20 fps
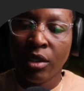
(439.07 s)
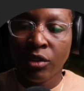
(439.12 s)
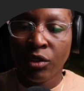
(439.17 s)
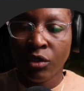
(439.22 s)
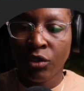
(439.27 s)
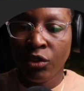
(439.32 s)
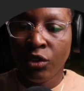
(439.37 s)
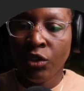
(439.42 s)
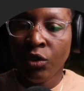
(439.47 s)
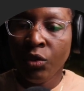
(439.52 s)

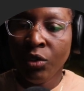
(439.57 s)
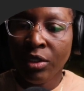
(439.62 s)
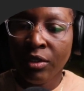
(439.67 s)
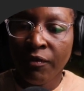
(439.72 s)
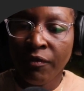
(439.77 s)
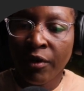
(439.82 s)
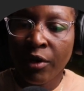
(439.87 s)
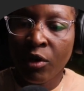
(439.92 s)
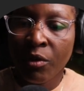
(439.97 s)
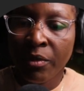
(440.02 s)
So to
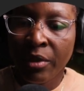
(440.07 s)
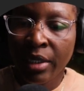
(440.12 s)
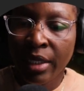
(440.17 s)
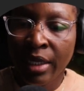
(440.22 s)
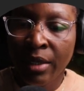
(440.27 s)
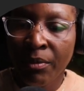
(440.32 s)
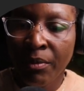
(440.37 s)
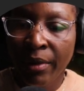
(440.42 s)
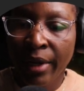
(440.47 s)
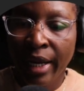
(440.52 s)
use variable
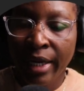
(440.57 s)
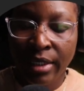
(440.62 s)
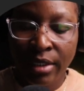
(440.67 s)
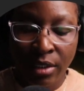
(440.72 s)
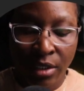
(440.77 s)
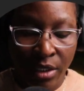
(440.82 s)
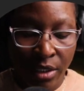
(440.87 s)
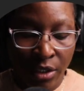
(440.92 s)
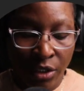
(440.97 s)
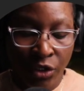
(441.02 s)
in
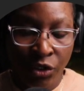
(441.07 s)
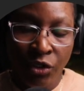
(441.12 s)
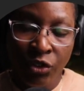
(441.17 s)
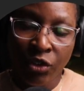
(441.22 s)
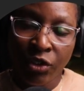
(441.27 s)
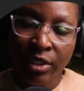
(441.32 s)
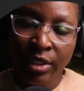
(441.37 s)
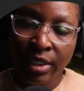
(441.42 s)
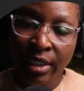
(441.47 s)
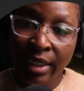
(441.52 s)
Python,
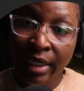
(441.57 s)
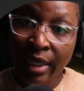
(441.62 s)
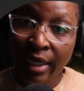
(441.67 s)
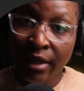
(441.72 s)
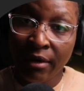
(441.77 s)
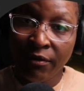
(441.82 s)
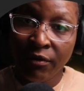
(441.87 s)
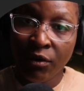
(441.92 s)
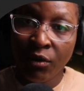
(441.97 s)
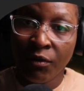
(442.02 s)
you just
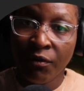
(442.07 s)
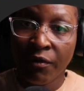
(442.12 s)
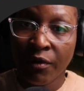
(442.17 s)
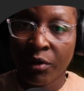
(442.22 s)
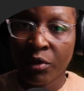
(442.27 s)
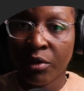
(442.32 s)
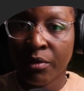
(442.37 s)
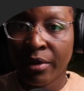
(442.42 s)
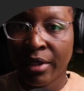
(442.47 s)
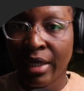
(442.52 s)
give your
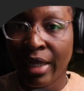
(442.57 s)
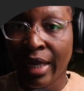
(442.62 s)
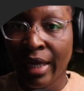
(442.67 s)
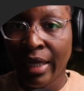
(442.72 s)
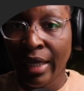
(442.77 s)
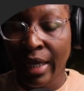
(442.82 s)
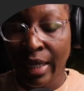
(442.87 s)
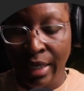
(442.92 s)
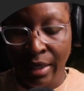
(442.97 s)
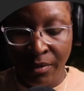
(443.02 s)
variable
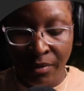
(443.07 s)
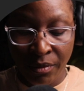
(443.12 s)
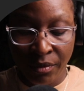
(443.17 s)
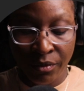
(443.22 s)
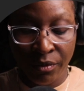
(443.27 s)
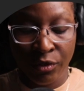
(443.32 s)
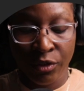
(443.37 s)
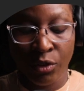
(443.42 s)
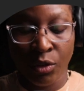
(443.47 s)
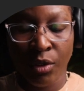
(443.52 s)
a name.
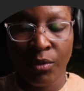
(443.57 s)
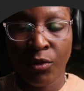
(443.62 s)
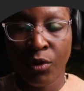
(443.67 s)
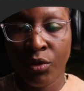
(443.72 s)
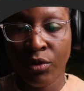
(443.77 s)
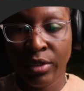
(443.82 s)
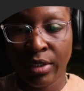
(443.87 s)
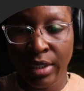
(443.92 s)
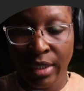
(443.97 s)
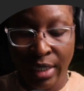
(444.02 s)
So I'm
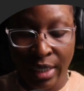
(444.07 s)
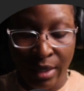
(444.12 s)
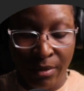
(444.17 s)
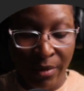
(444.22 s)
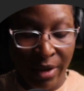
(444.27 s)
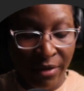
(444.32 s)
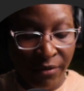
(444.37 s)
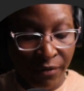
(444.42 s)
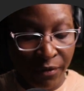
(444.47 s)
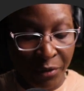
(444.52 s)
going to
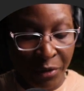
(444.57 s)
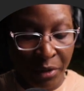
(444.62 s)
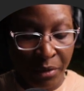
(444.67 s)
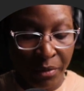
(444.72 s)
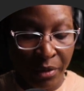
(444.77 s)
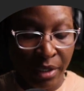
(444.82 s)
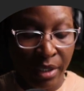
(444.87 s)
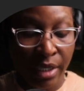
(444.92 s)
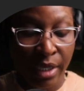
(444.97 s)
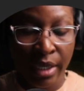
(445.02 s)
name my
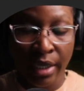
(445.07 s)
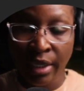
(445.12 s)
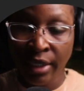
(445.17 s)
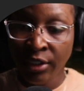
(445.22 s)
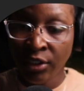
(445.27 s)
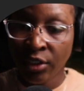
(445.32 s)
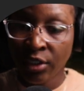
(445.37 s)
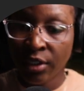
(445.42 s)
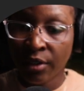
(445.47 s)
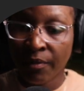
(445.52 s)
variable
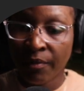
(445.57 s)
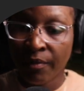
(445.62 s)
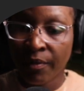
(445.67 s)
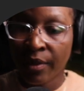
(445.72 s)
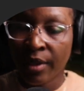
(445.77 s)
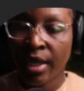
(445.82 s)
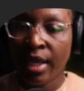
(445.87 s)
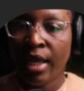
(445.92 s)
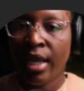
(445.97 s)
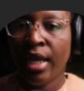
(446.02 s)
age,
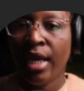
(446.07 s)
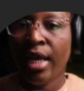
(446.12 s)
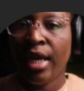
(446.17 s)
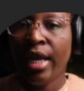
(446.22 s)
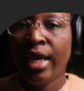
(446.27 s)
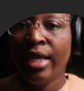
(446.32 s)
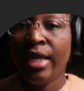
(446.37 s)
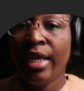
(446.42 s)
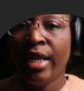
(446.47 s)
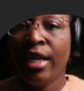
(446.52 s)

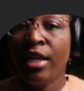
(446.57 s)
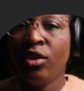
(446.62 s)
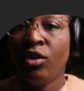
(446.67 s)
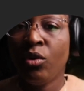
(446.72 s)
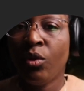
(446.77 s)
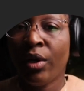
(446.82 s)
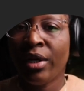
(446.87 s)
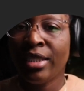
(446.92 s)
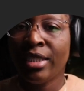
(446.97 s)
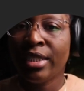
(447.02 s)
and
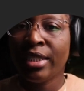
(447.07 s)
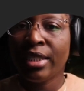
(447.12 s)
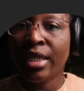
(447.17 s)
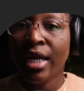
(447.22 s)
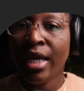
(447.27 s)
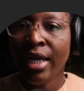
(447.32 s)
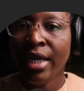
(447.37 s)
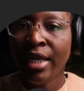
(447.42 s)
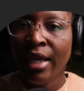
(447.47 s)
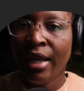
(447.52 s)
then you
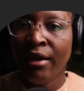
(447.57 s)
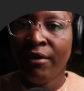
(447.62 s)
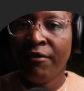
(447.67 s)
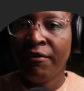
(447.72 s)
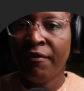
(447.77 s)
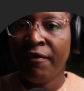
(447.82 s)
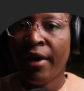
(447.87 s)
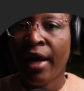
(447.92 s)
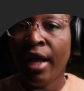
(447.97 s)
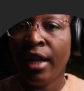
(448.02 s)
assign a
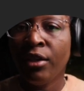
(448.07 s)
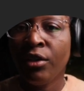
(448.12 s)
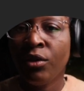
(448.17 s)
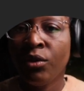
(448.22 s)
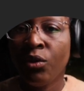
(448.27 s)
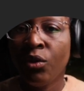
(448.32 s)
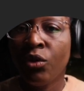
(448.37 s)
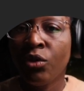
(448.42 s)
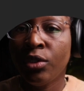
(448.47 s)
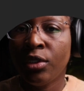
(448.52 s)

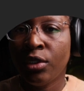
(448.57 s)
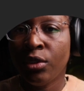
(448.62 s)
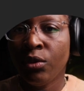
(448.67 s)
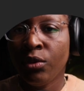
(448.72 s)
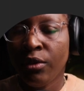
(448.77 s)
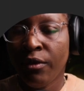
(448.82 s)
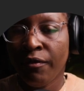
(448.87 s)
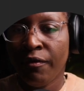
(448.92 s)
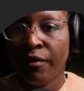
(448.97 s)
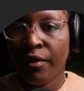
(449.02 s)
value
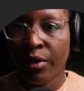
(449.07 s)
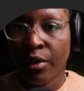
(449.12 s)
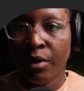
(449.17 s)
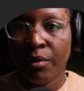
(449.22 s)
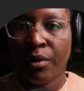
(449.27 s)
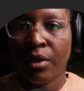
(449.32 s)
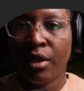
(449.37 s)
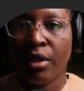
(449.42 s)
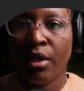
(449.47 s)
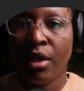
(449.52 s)
to the
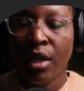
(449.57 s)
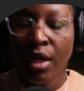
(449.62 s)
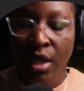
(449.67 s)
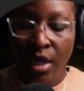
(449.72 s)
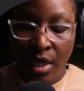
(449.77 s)
variable.